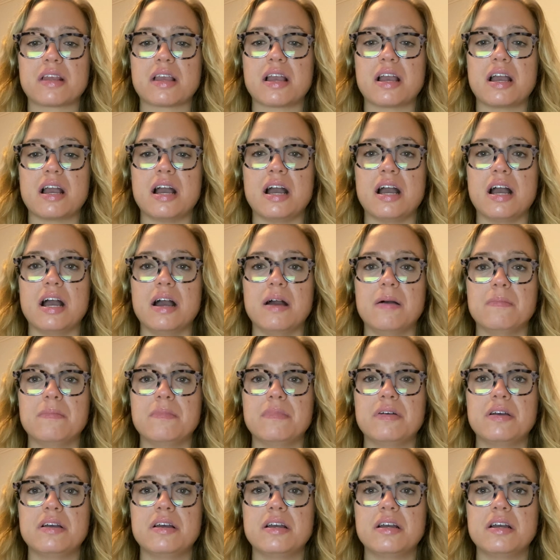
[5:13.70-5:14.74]
are
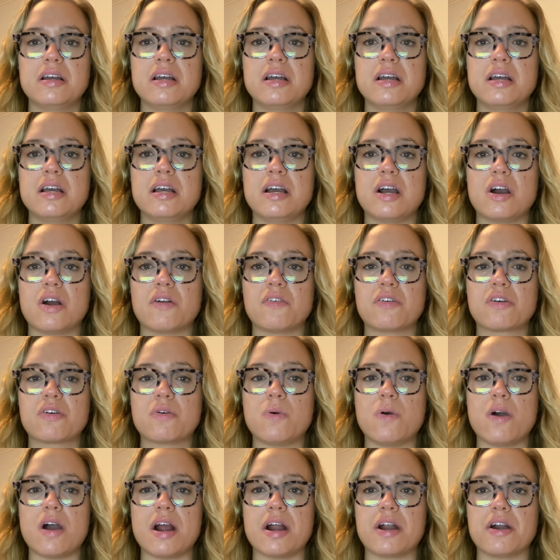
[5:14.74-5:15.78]

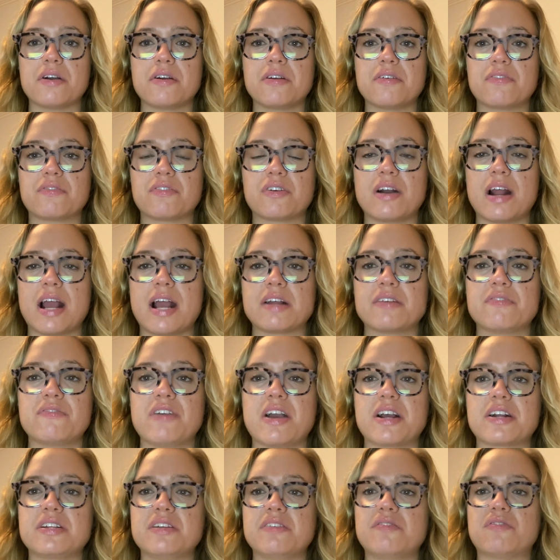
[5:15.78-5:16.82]
required for
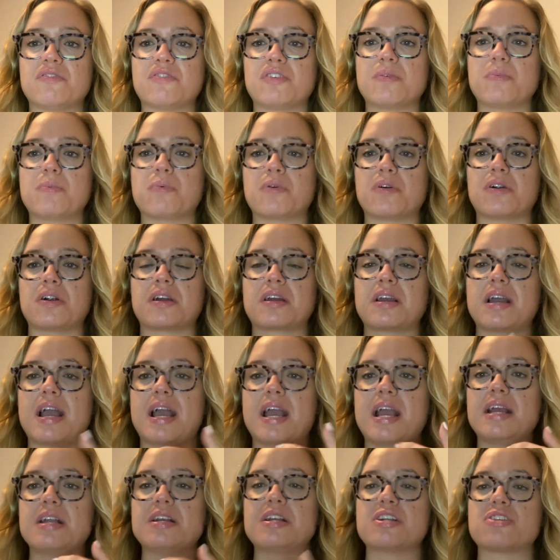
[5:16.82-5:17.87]
effective group work.
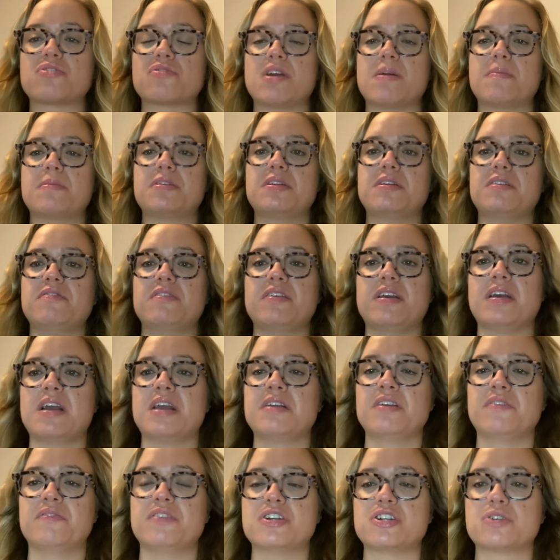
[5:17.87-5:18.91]
8 disruptive
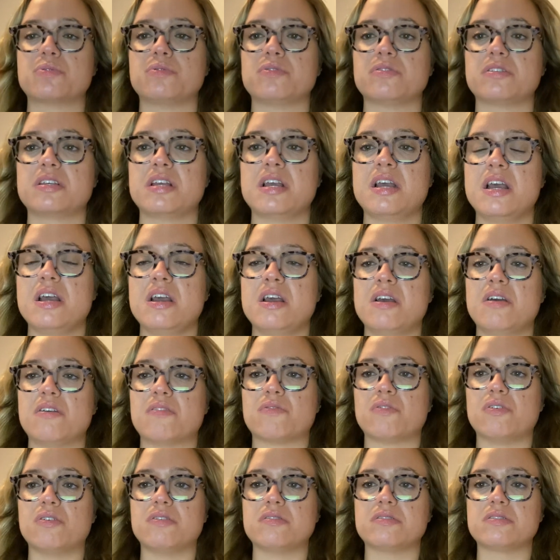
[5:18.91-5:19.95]
individuals
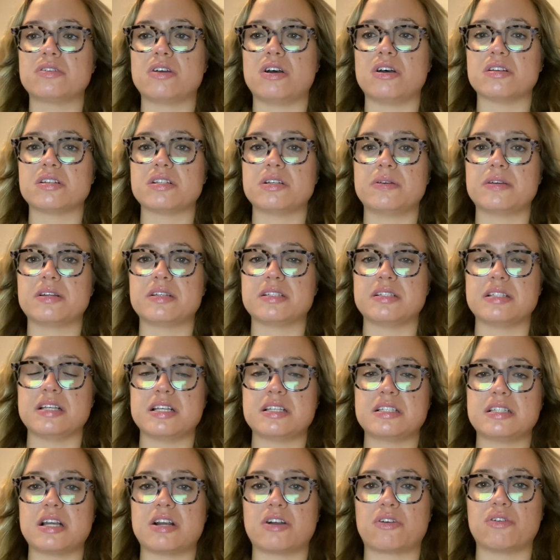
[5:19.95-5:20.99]
roles also
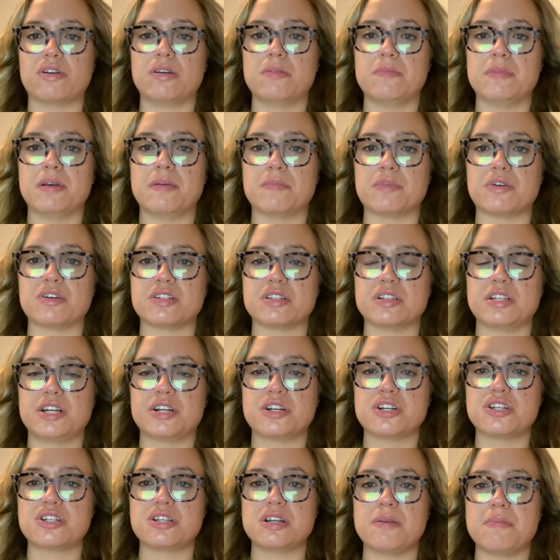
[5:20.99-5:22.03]
exist that group members.
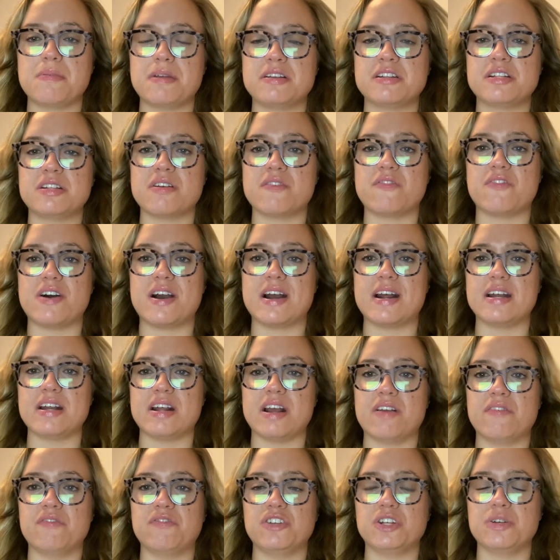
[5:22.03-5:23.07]
Leadership is defined
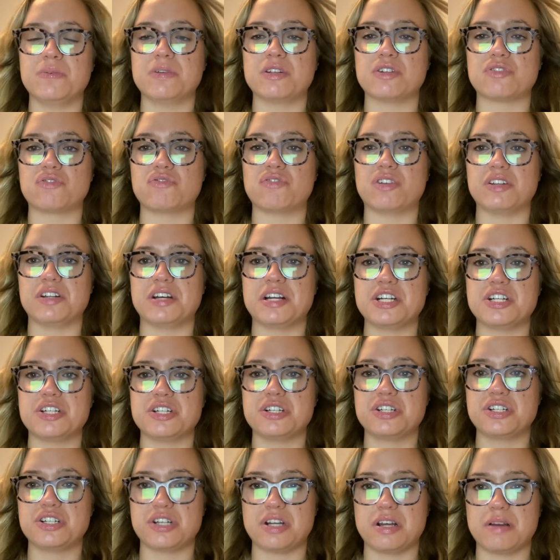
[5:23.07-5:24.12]
influential
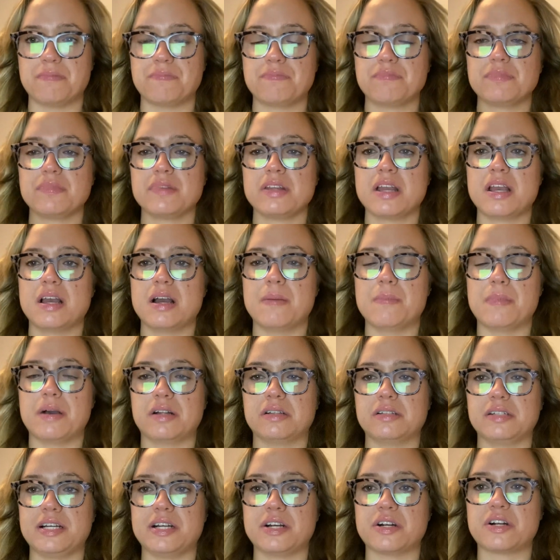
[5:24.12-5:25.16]
relationship
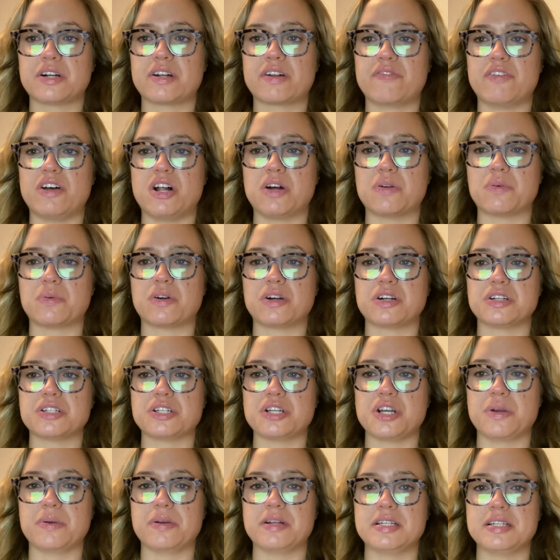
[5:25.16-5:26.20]
among leaders, followers
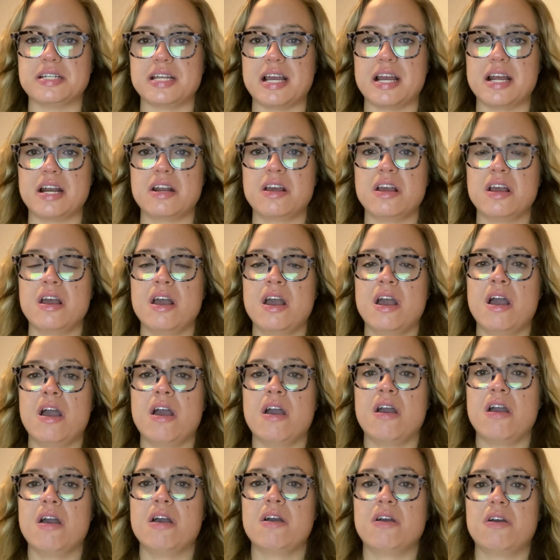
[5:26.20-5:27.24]
who intend
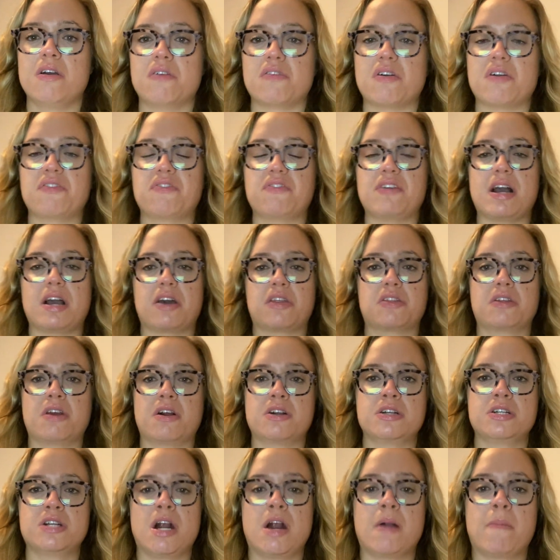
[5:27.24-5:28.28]
reflect their
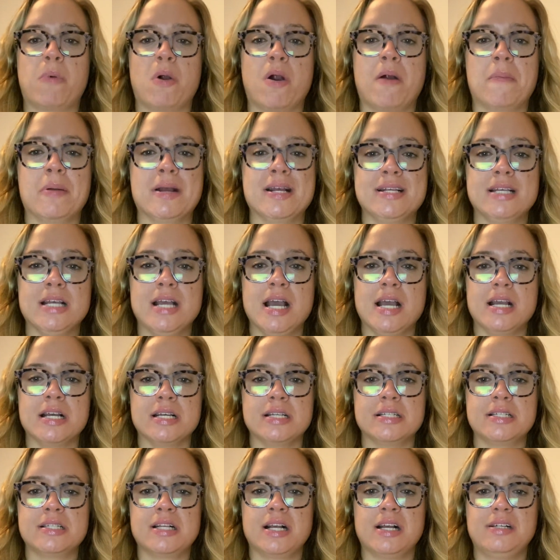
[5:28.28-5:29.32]
shared
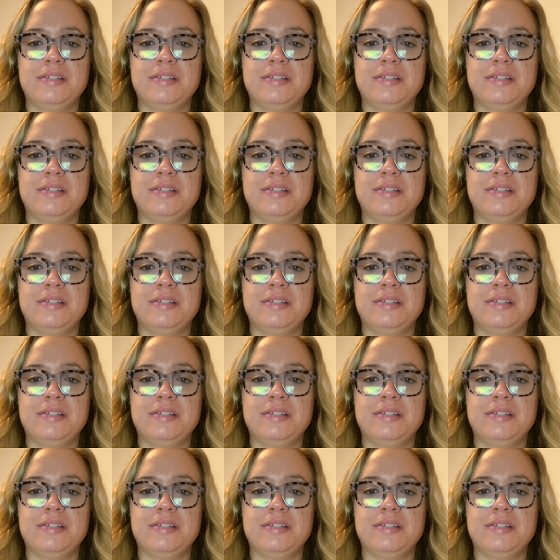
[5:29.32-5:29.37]
purposes.